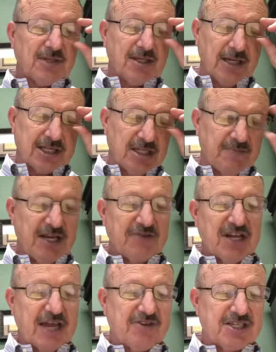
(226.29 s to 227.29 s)
like so many of
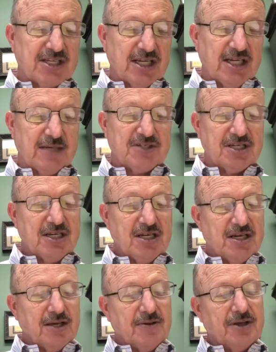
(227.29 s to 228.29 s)
David's Psalms,
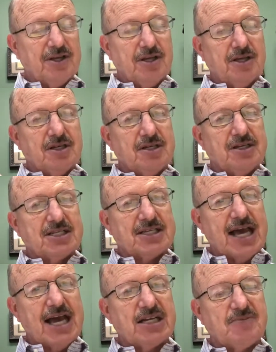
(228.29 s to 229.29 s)
uh,
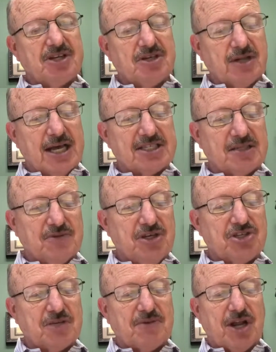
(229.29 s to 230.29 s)
designed to be utilized in
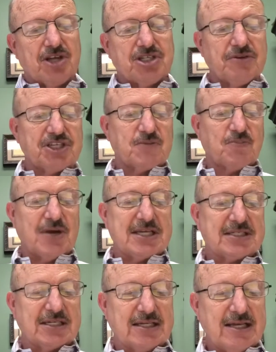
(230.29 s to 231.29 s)
music, but also
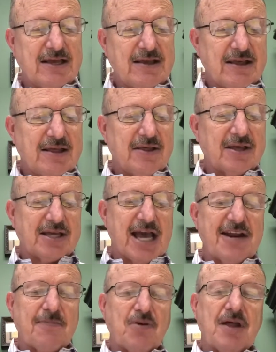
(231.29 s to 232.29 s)
expressing
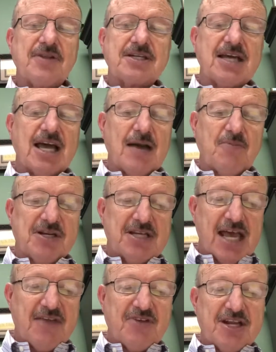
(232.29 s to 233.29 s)
kind of probably the time when
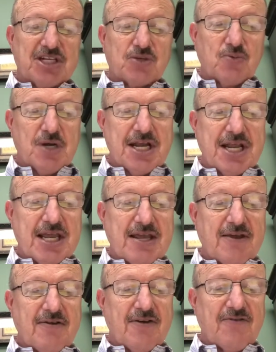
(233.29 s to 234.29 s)
David is
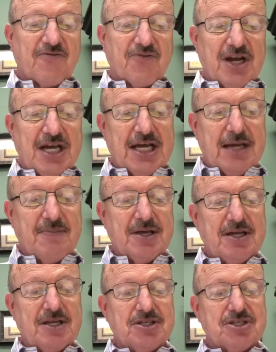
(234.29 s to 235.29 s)
running from
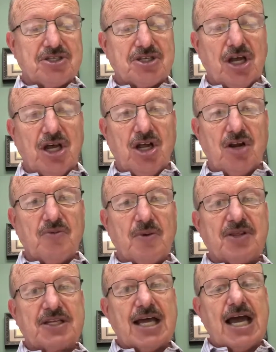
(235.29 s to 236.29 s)
Saul.
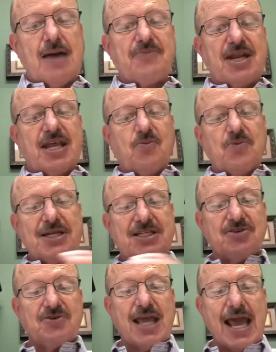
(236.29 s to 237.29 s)
Remember the time that he went
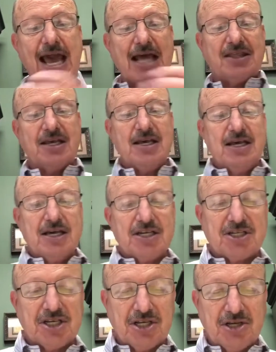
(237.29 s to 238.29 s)
to Gath
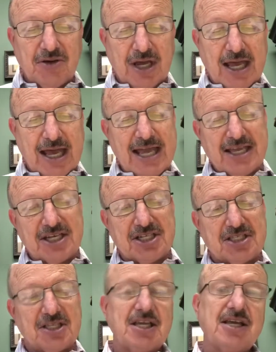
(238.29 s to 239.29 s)
to uh,
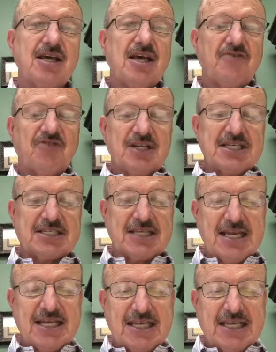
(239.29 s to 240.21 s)
Achish, the Philistine